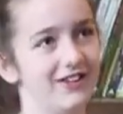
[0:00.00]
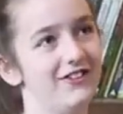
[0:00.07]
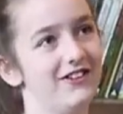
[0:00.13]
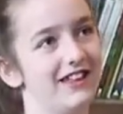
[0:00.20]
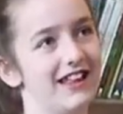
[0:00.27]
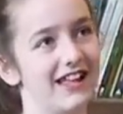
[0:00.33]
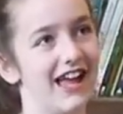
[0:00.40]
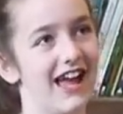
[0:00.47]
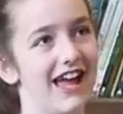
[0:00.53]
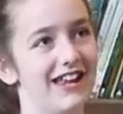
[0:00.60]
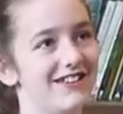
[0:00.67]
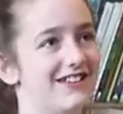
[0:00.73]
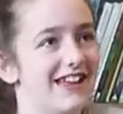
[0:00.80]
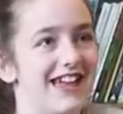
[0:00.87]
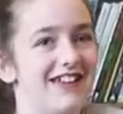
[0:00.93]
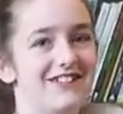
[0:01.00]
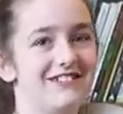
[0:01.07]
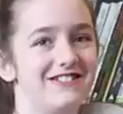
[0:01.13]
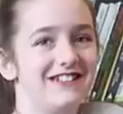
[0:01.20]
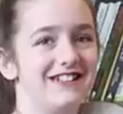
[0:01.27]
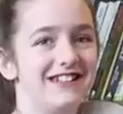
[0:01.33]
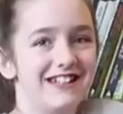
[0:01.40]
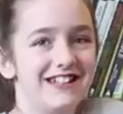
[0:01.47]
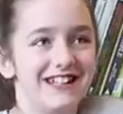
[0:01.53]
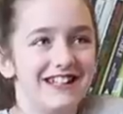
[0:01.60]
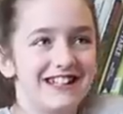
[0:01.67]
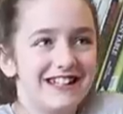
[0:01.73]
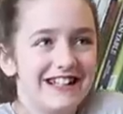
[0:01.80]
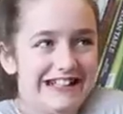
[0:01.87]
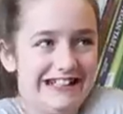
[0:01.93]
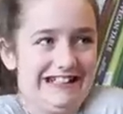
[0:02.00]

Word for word: do it like I just, I don't. Uh,